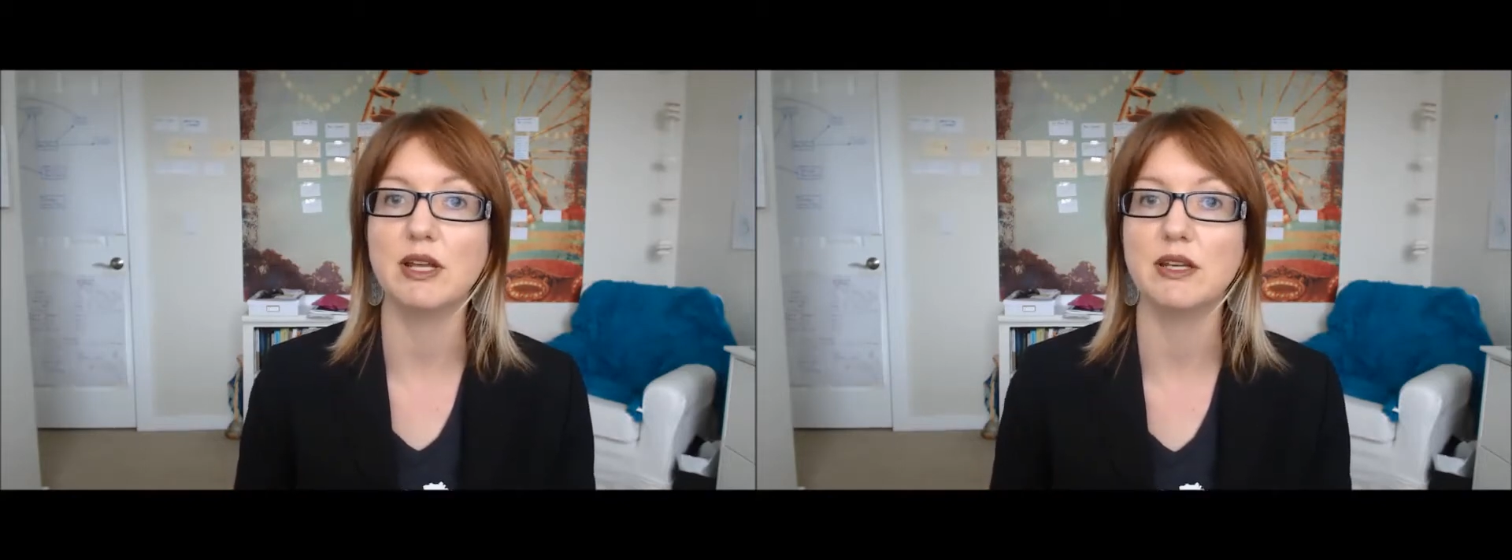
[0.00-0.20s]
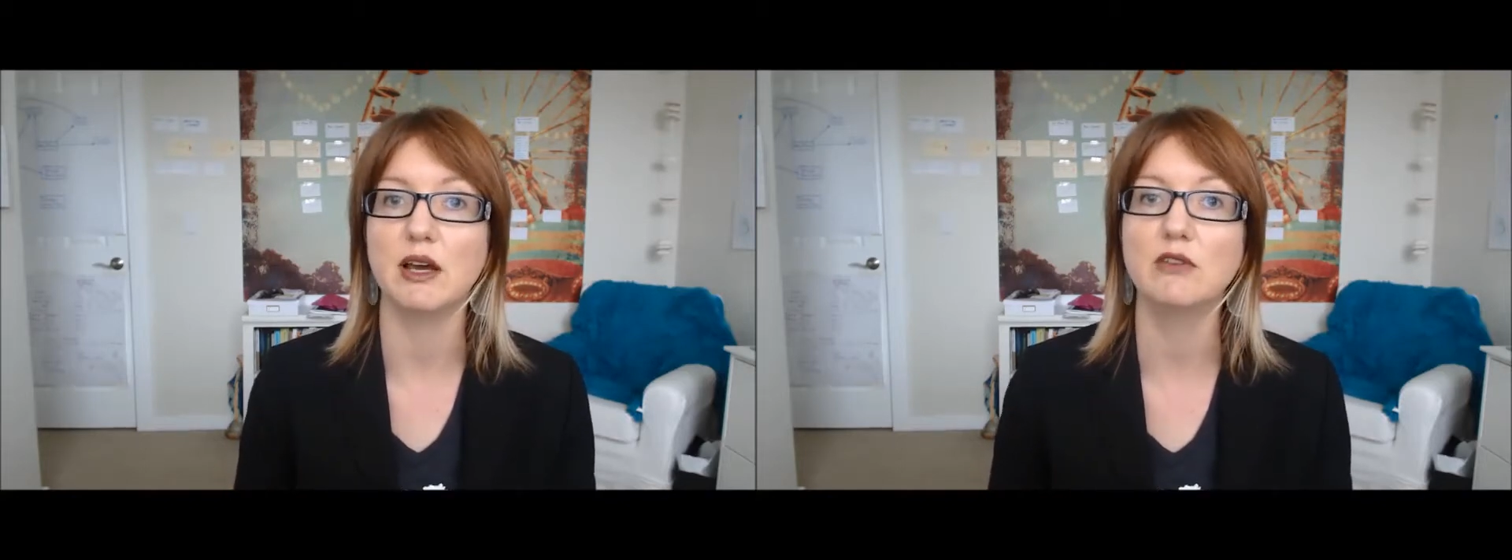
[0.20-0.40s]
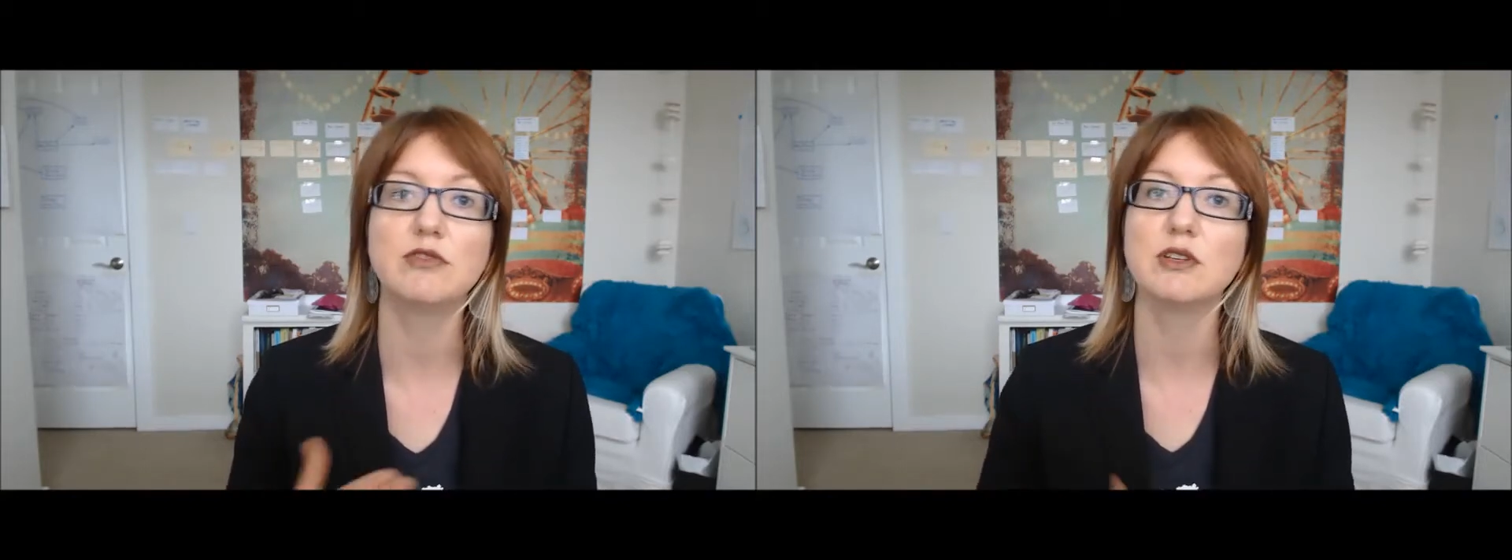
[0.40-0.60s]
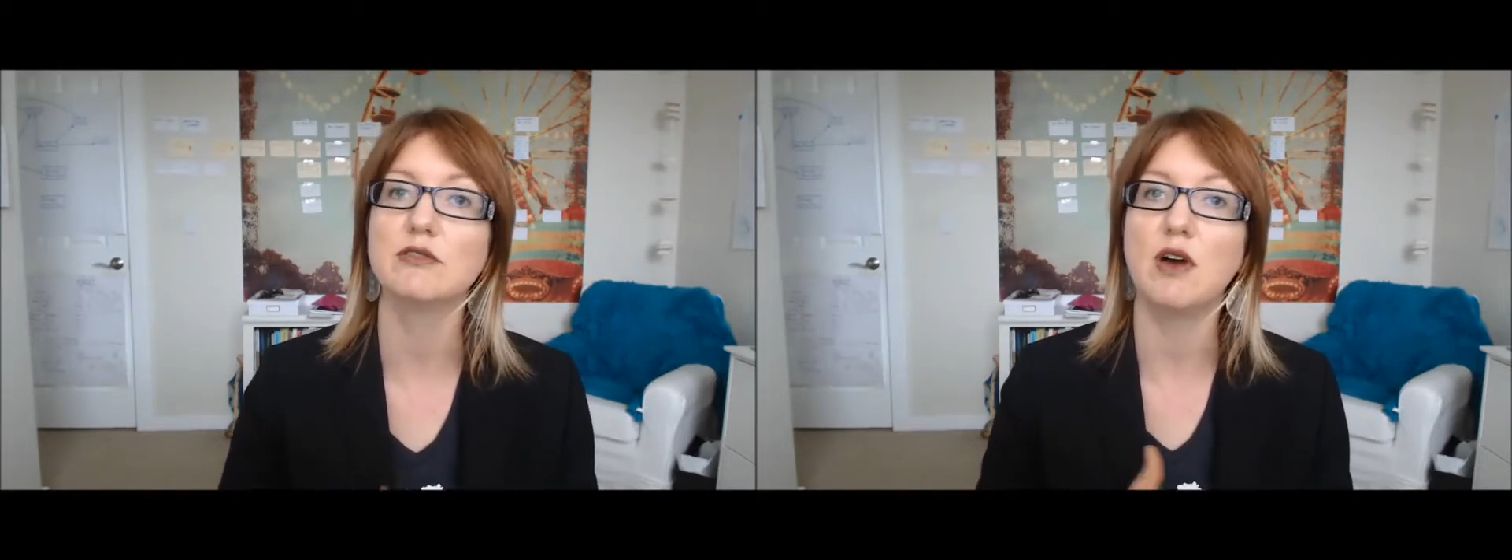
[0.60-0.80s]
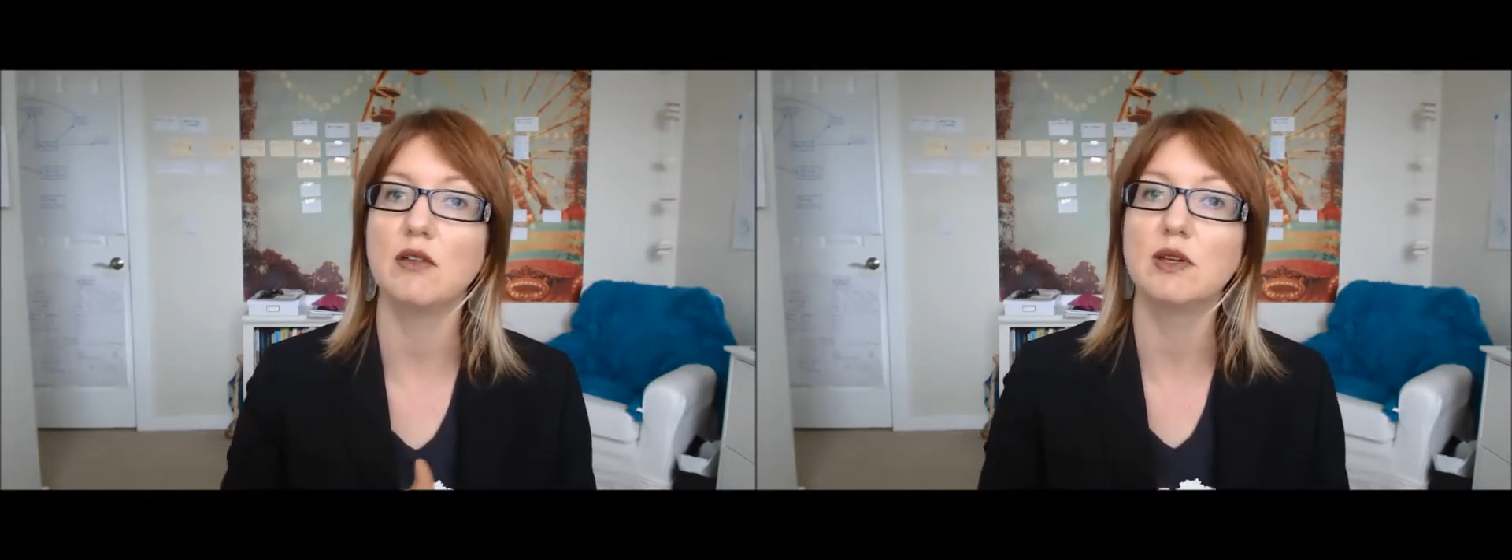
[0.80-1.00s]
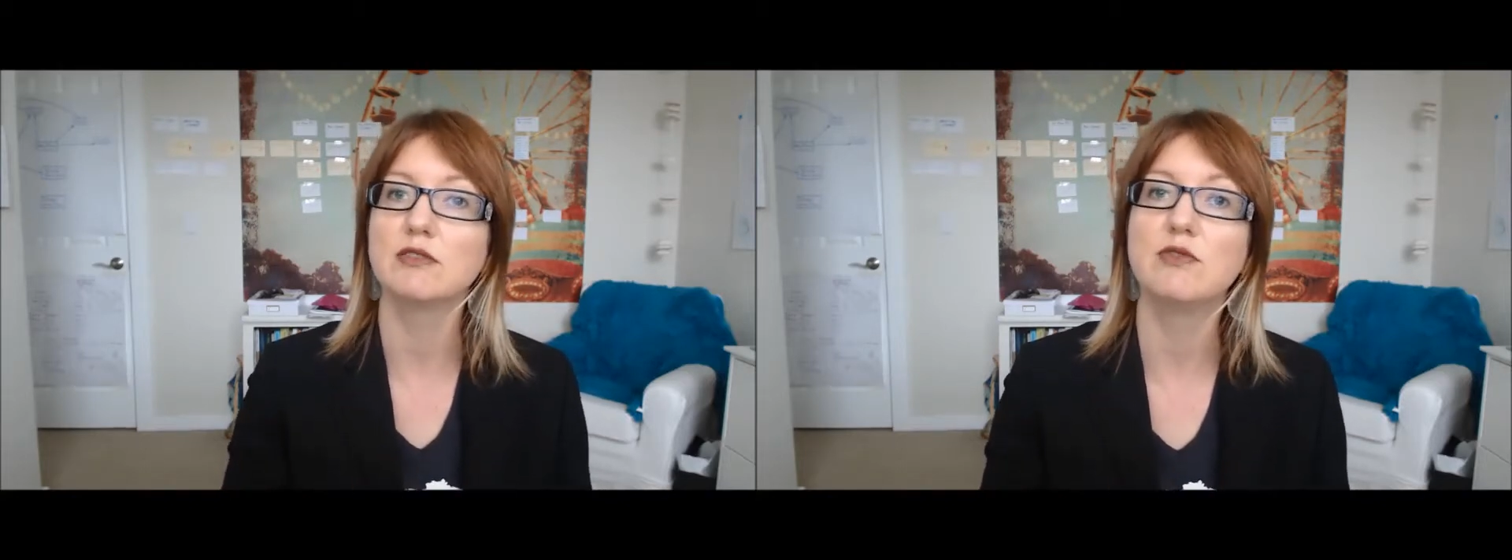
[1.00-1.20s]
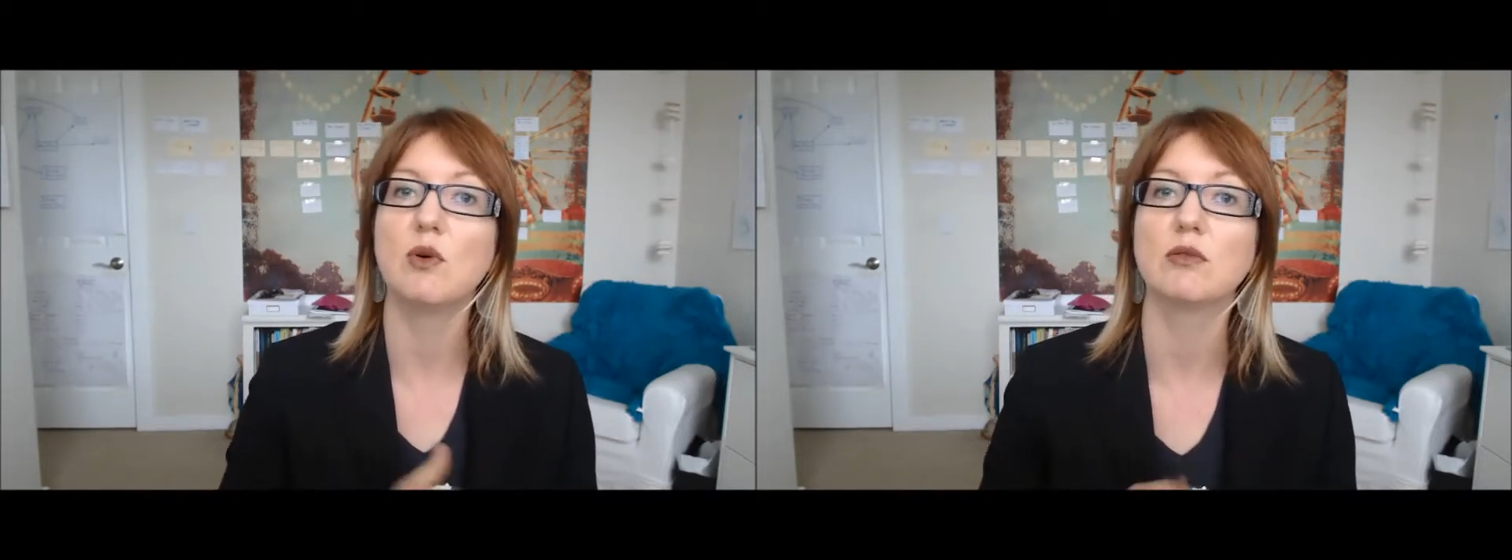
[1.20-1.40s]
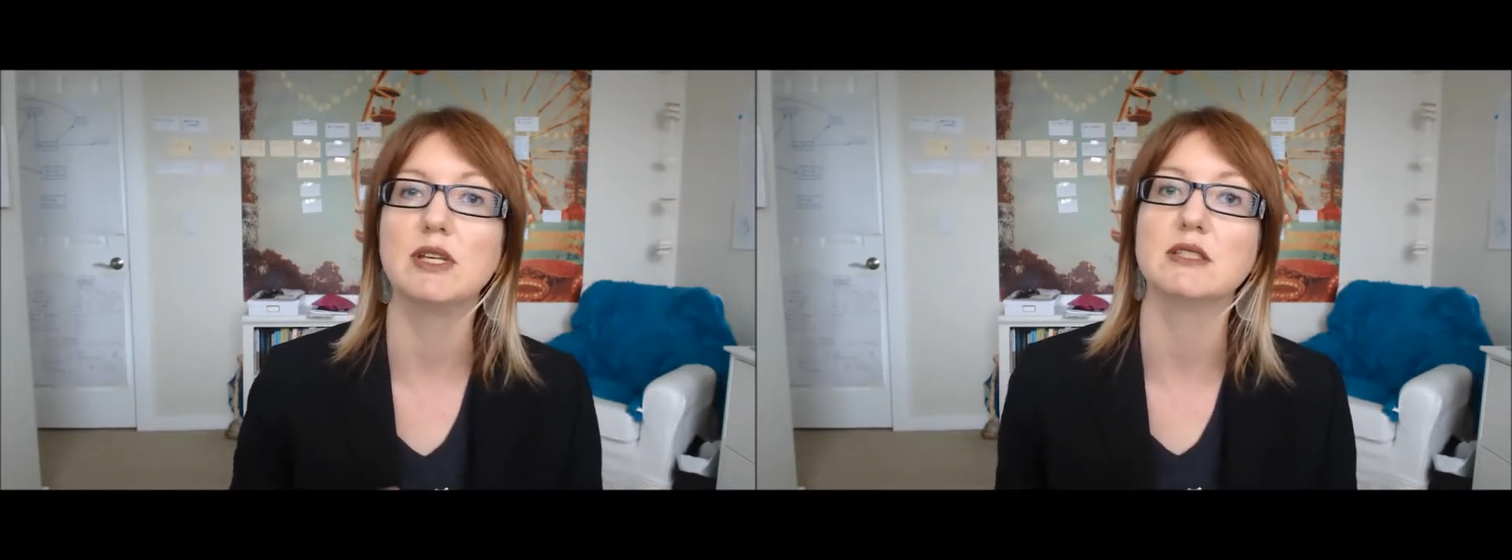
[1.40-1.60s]
right now for the following
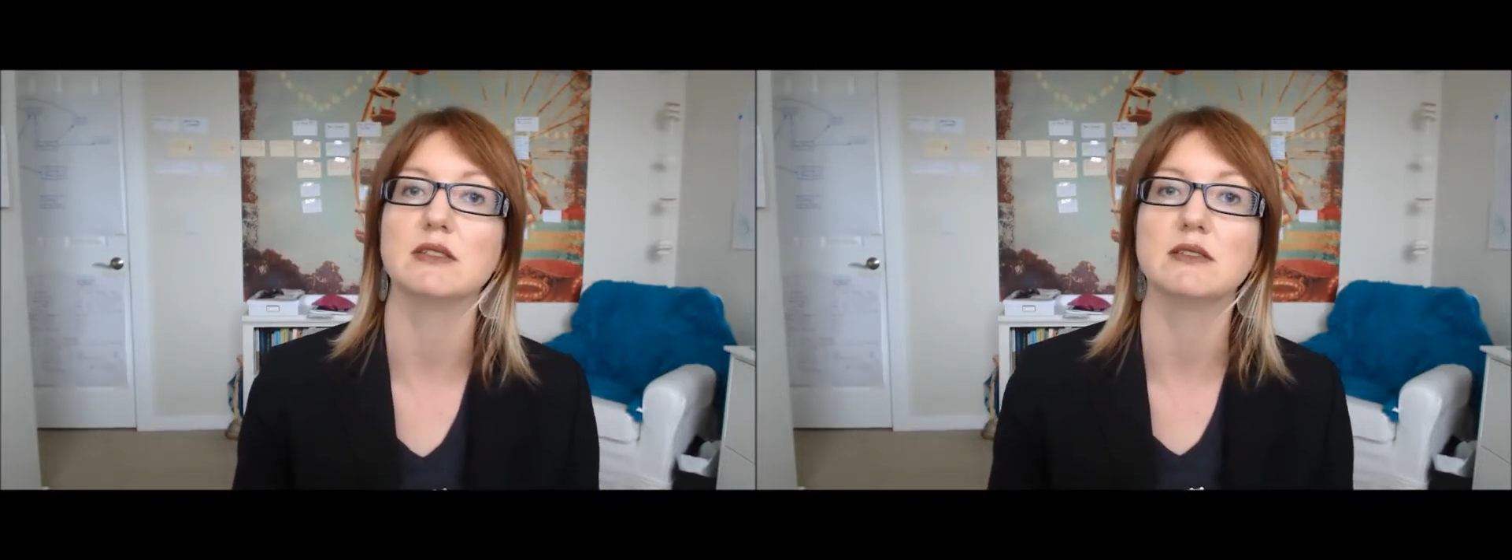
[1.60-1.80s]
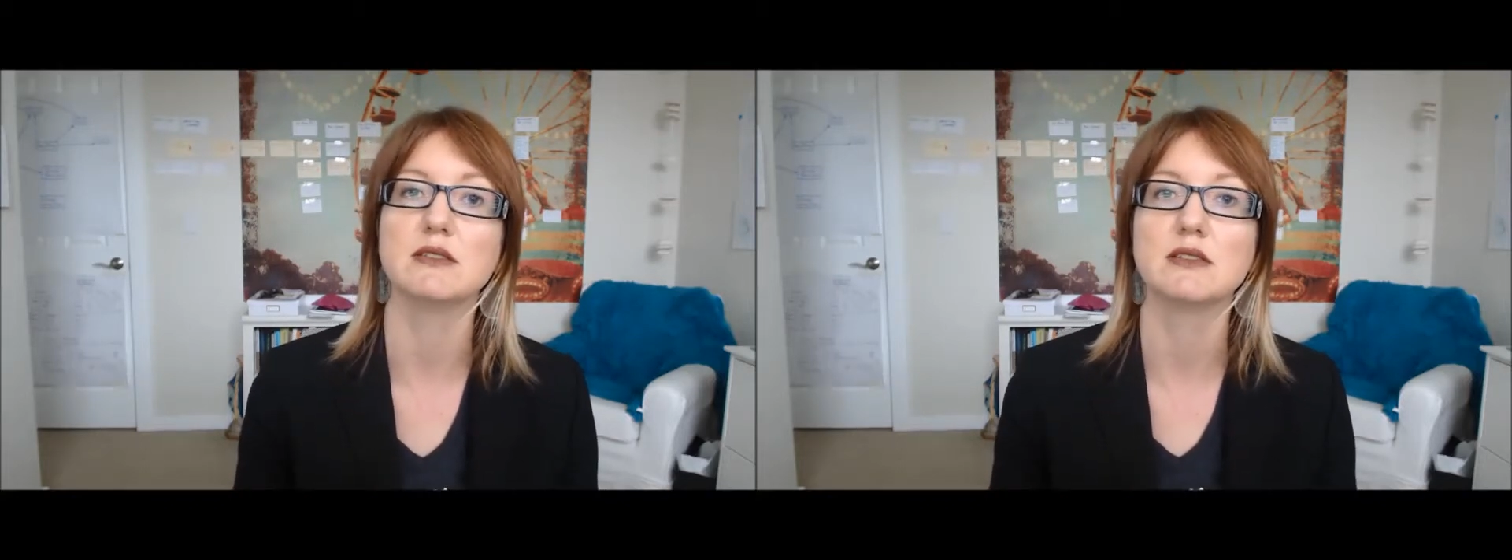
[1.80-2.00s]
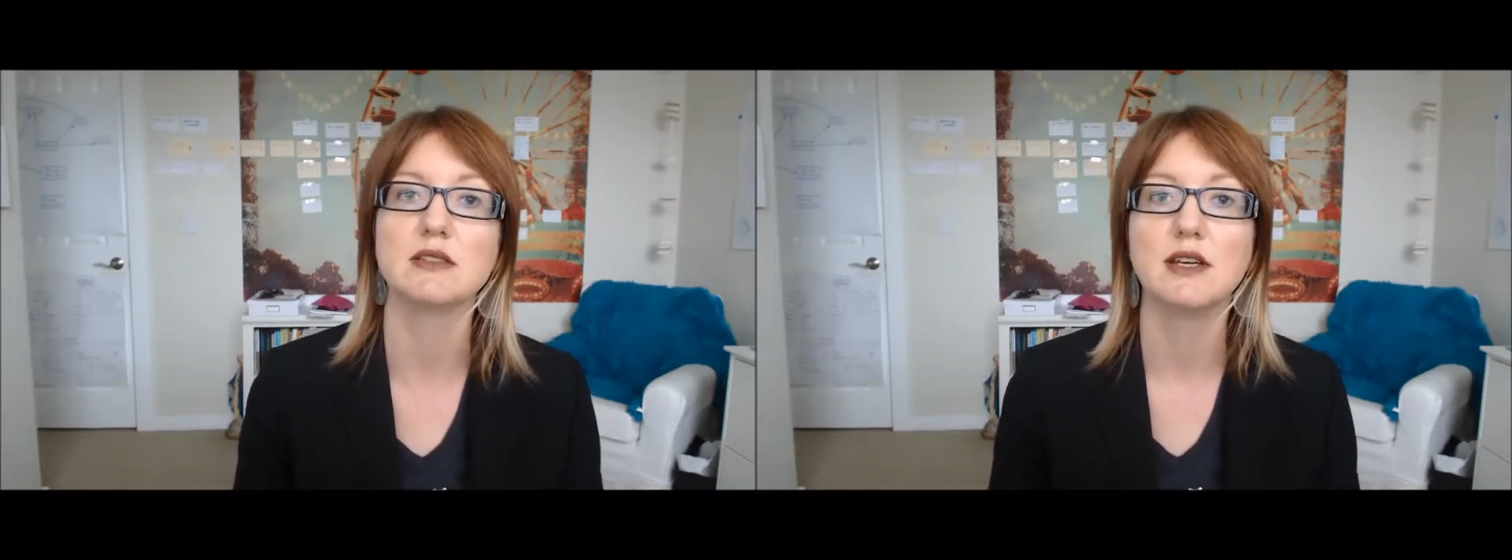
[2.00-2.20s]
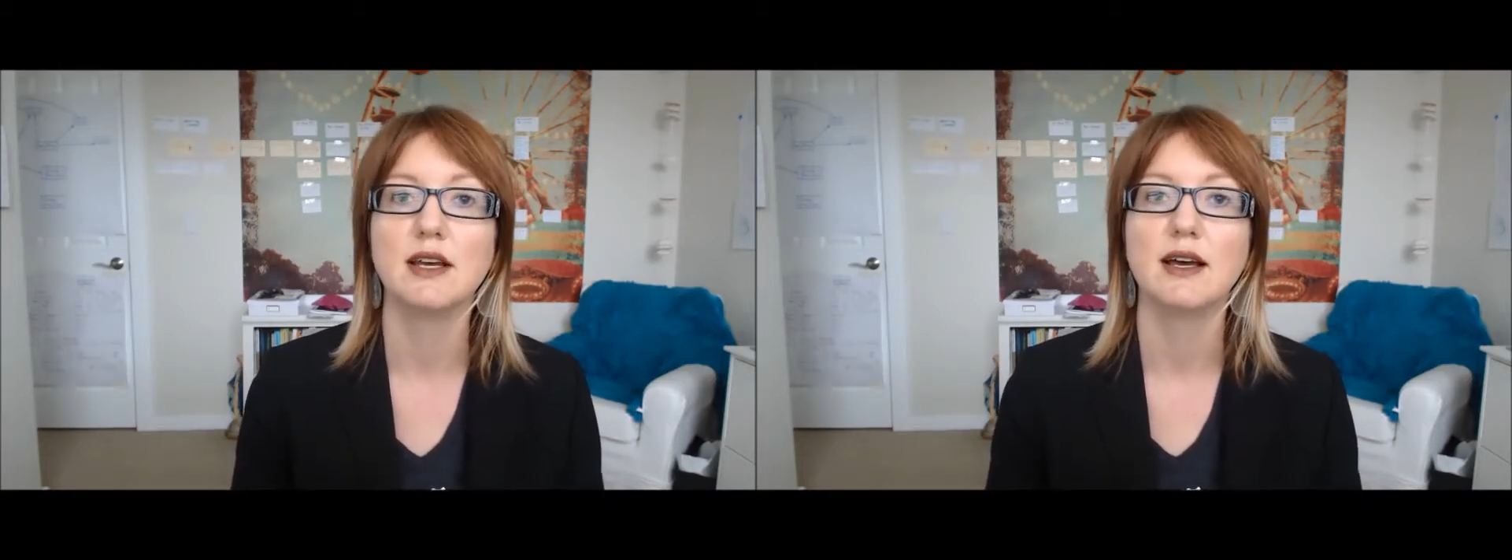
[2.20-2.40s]
4 reasons.